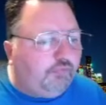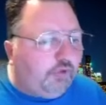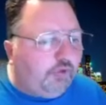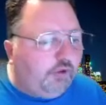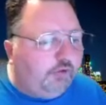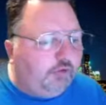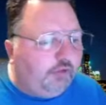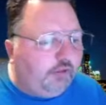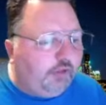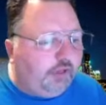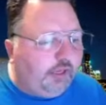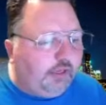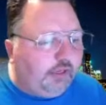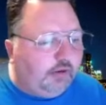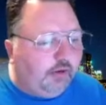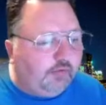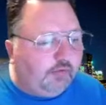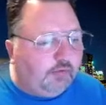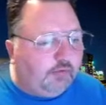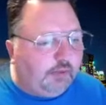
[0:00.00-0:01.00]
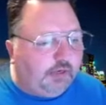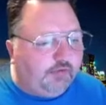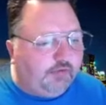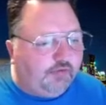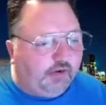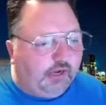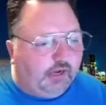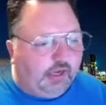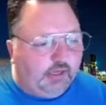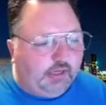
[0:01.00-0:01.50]
So thank you, everybody,
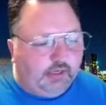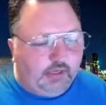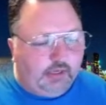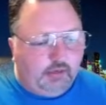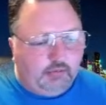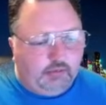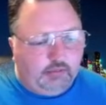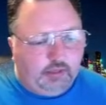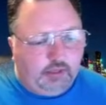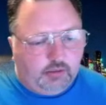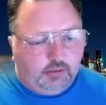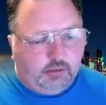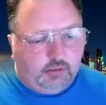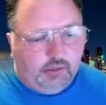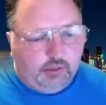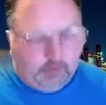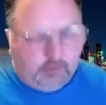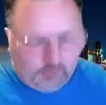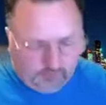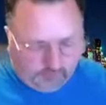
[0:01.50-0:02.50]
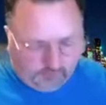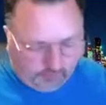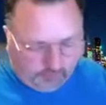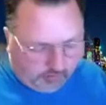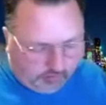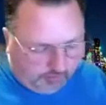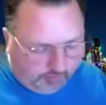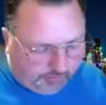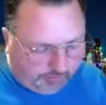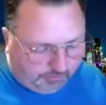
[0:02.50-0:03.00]
for hanging out. We got quite an
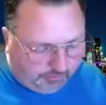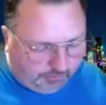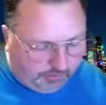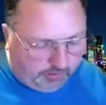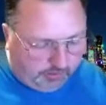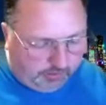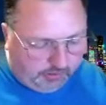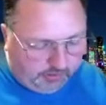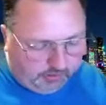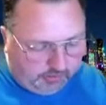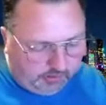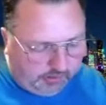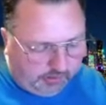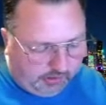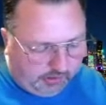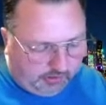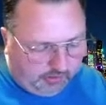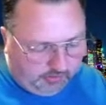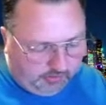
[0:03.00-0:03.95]
overwhelming beginning today.